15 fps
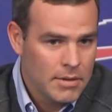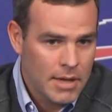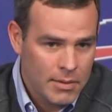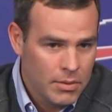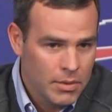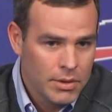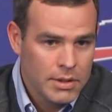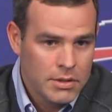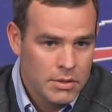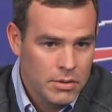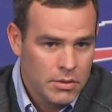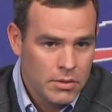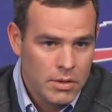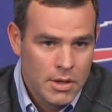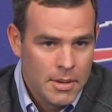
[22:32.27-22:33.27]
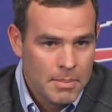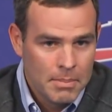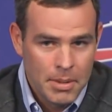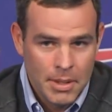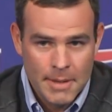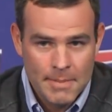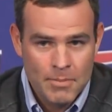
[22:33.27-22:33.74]
I really do,
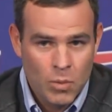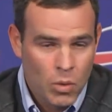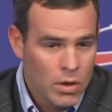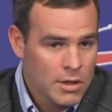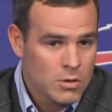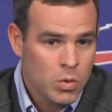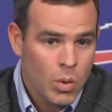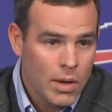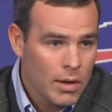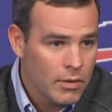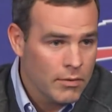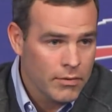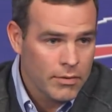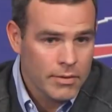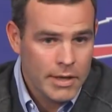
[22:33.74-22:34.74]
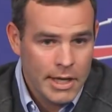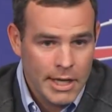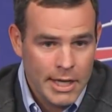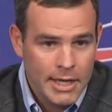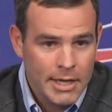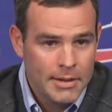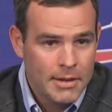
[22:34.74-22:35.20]
but we're at 12,
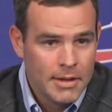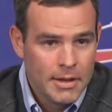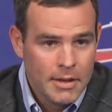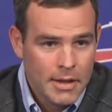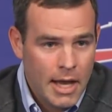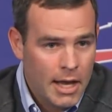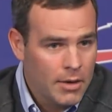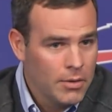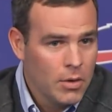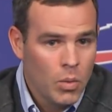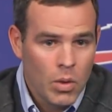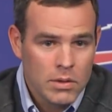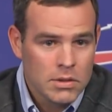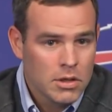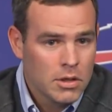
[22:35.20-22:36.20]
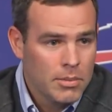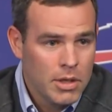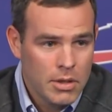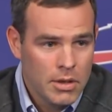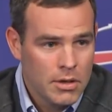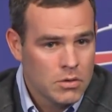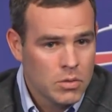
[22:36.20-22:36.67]
and I don't know what's going to be
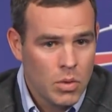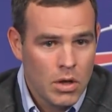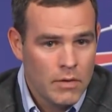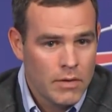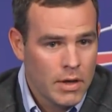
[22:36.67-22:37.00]
there at 12.